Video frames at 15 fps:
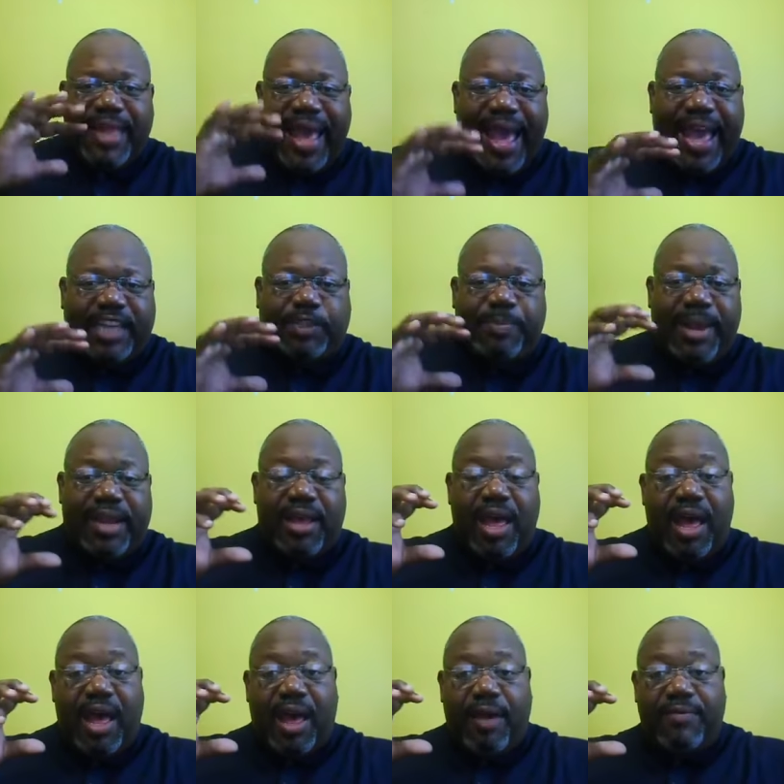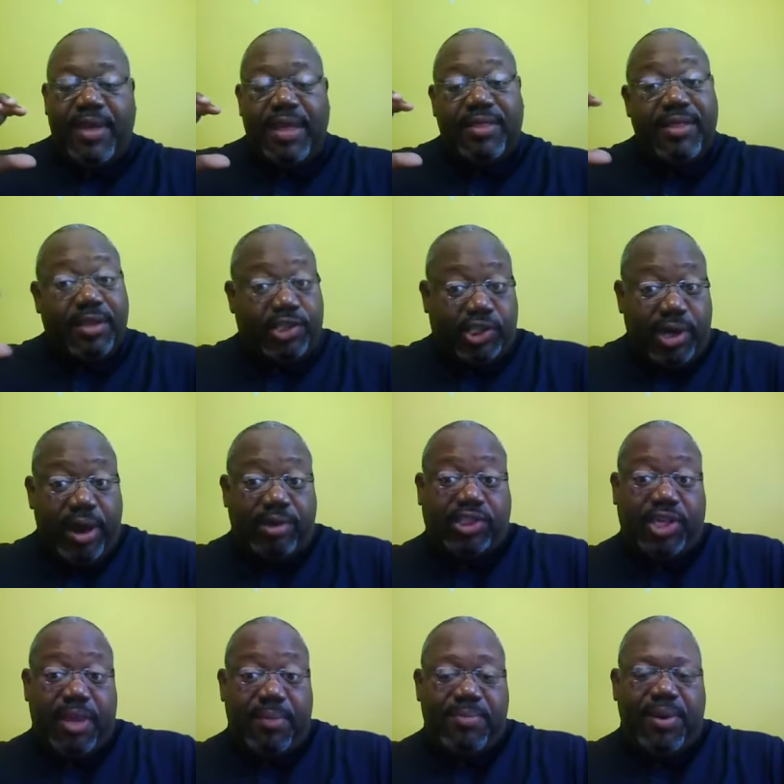the aspect of the
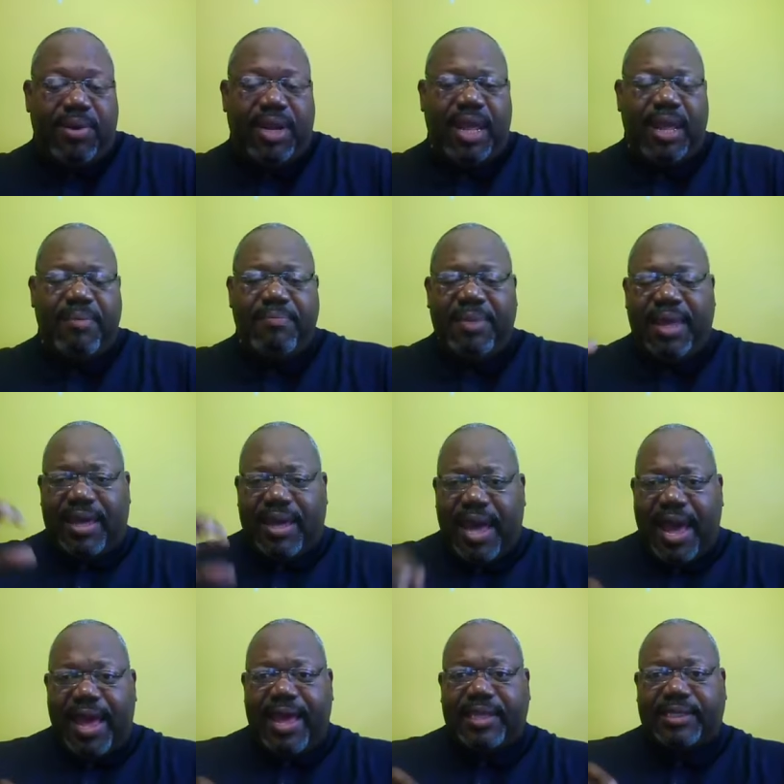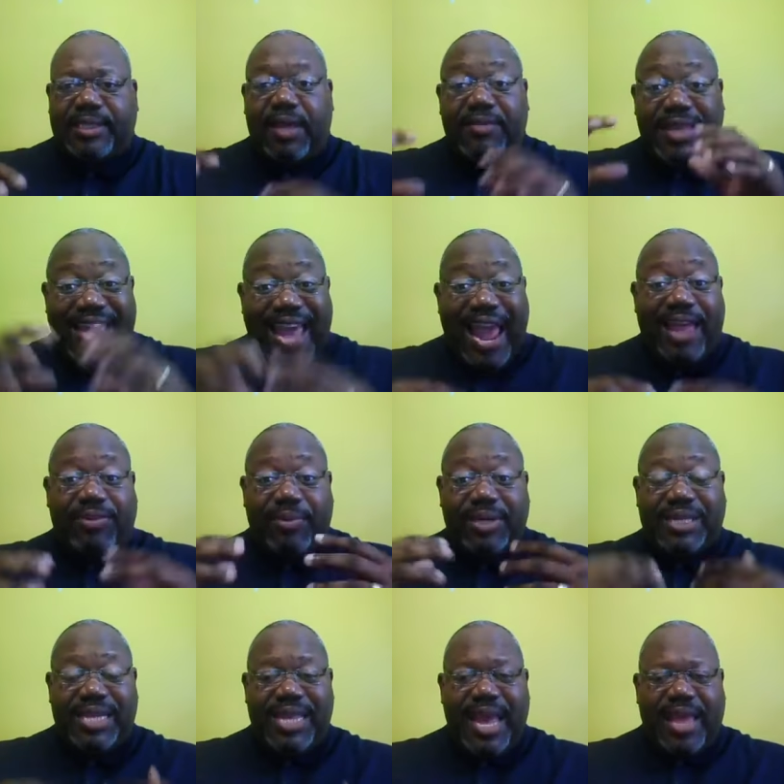church community because of the
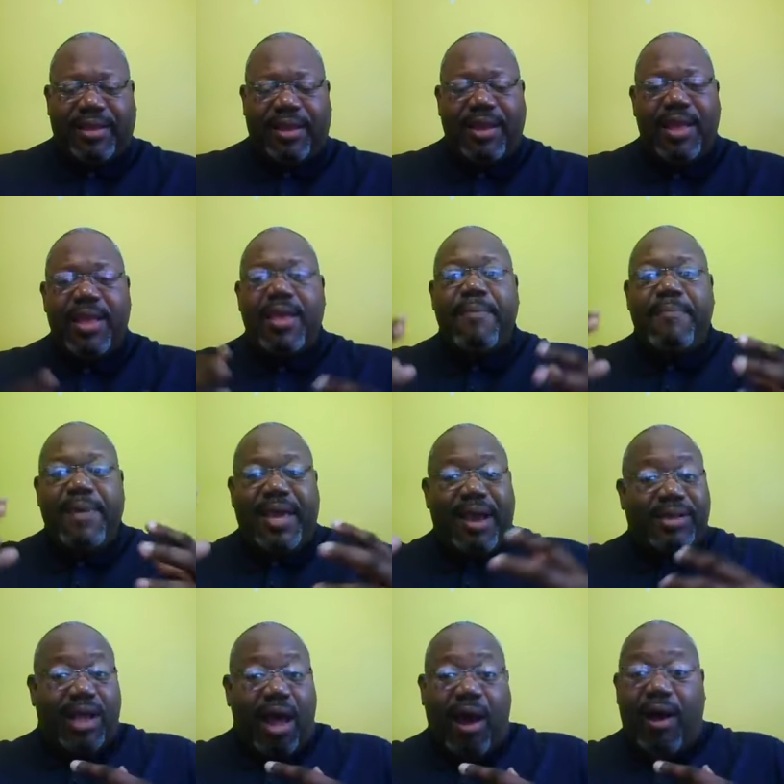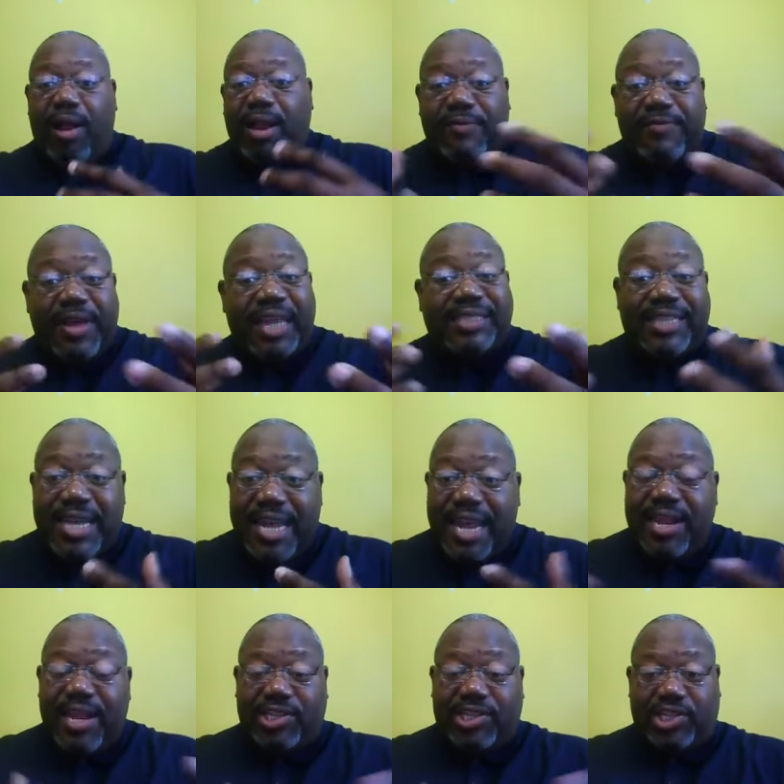gathering together, because all of us
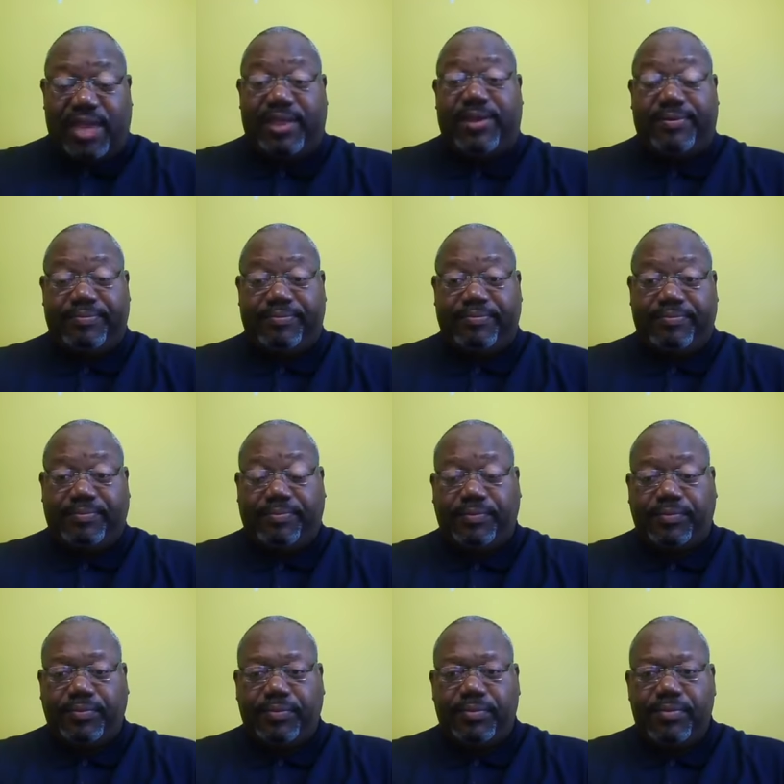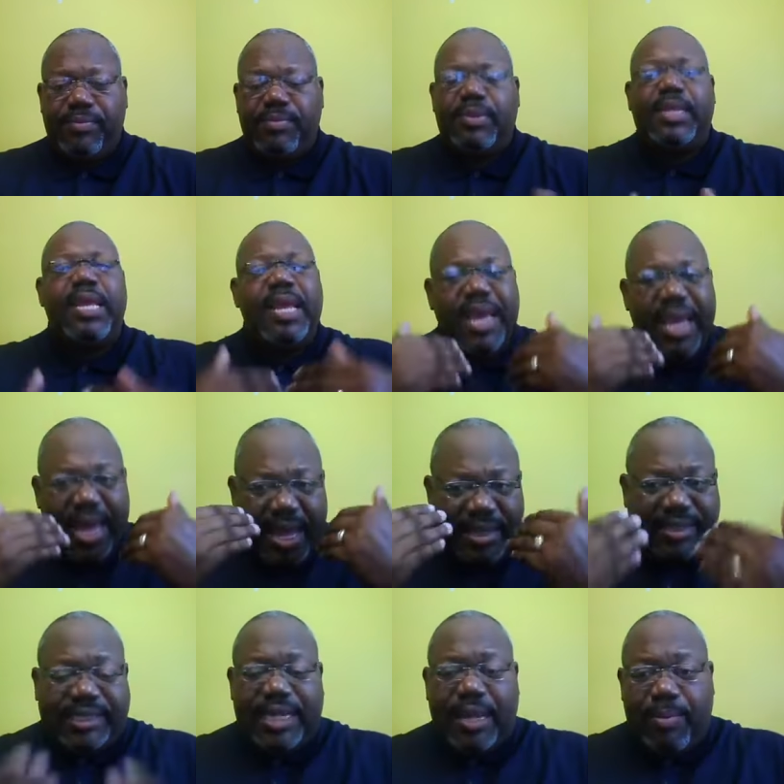need each other
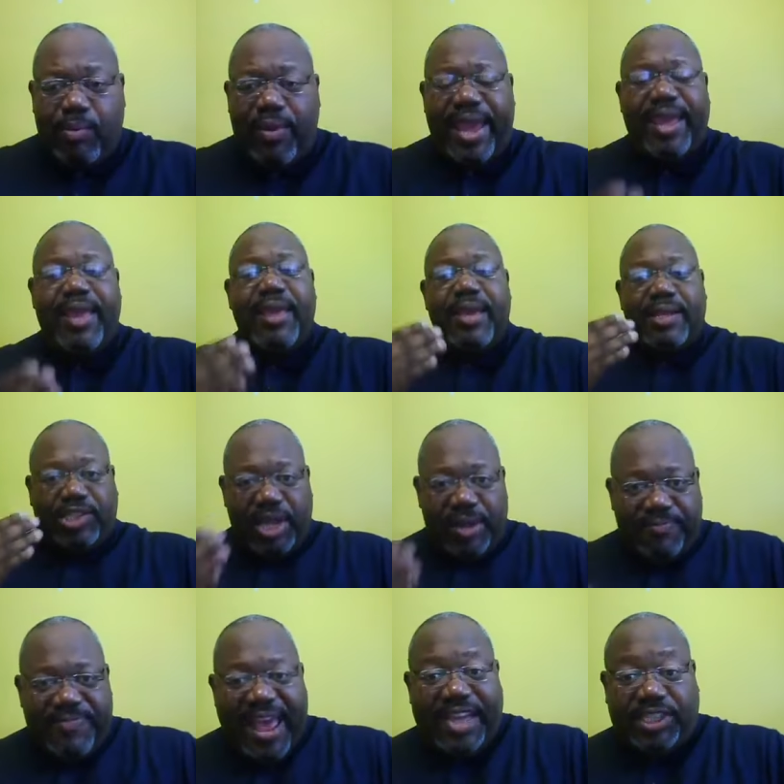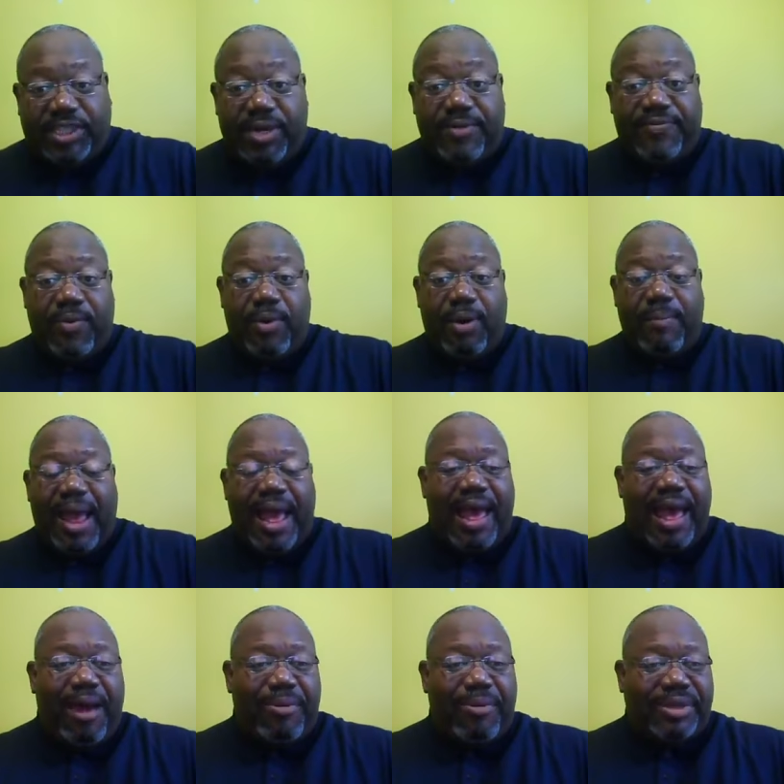in some way, shape, fashion, or form. I,
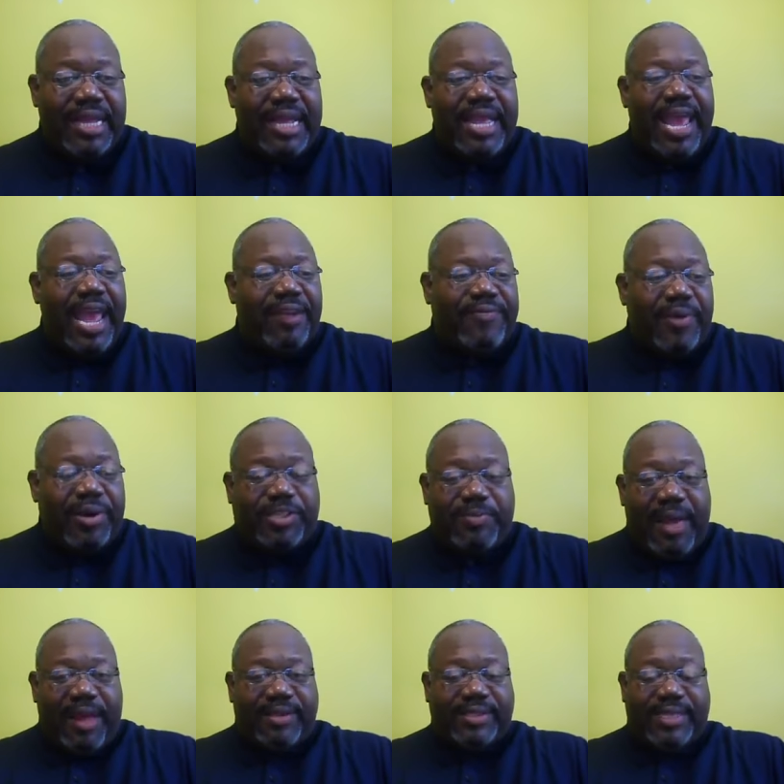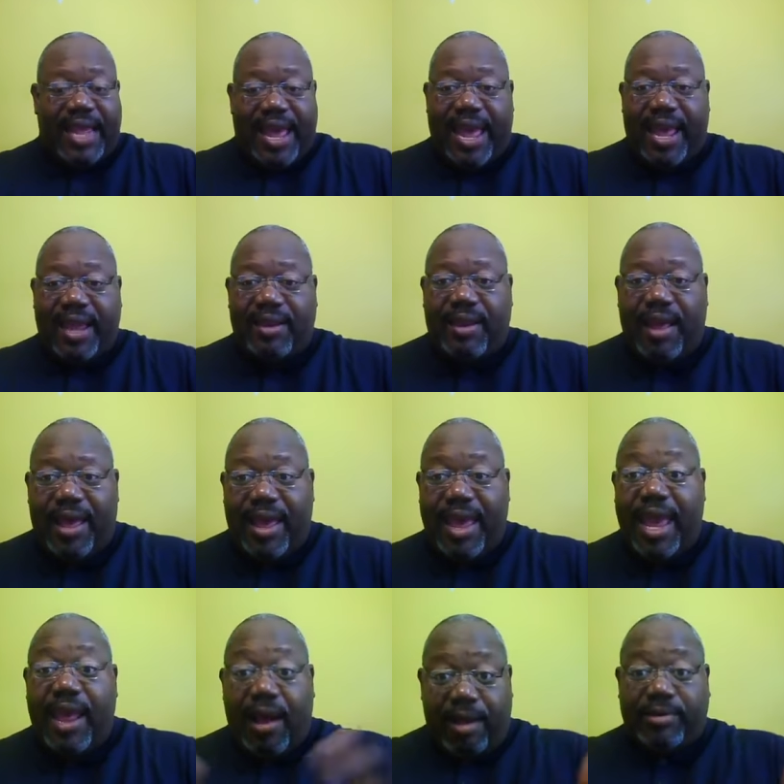I was at First Mount Zion, uh,
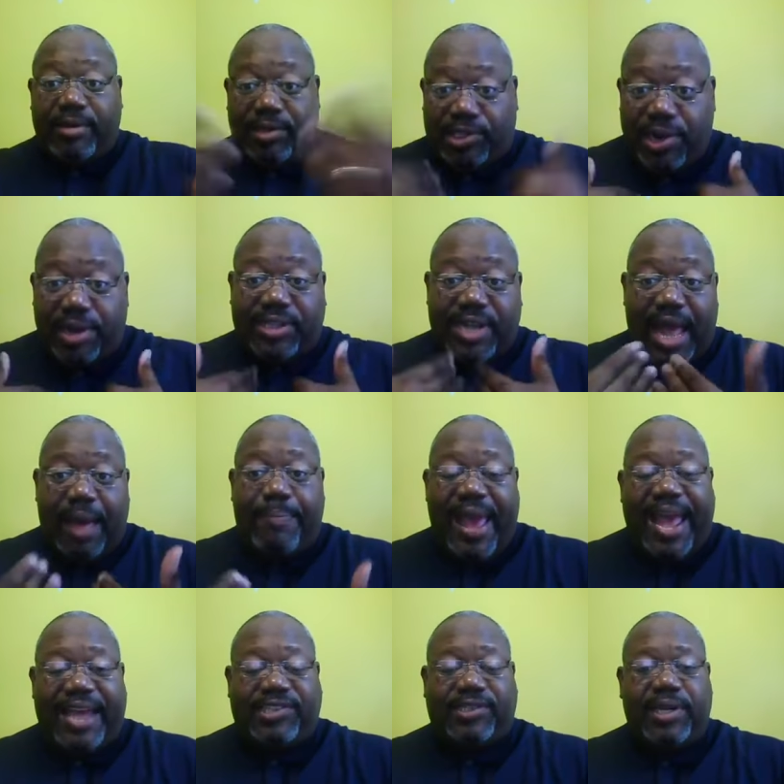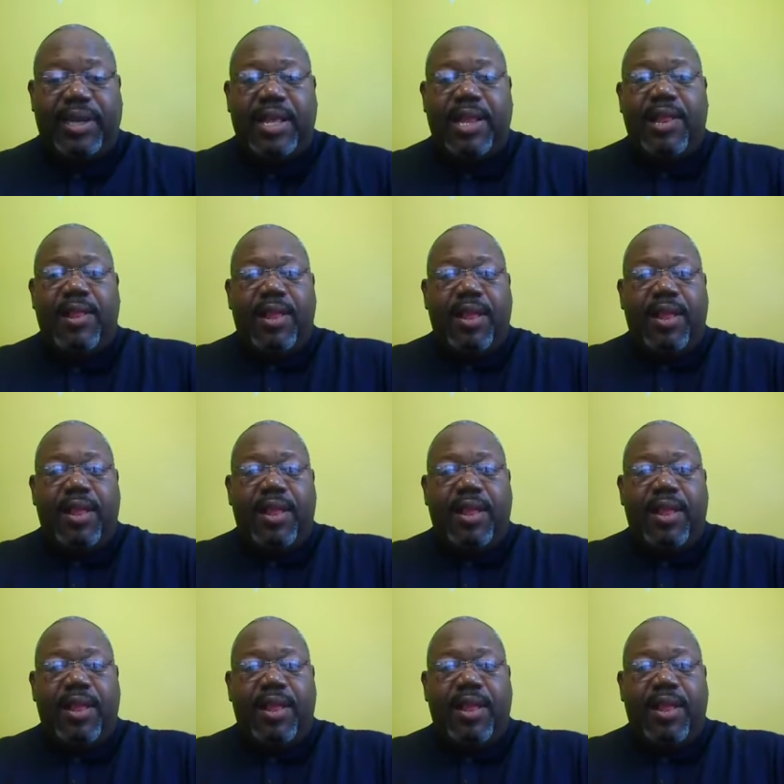at our, the church that I pastor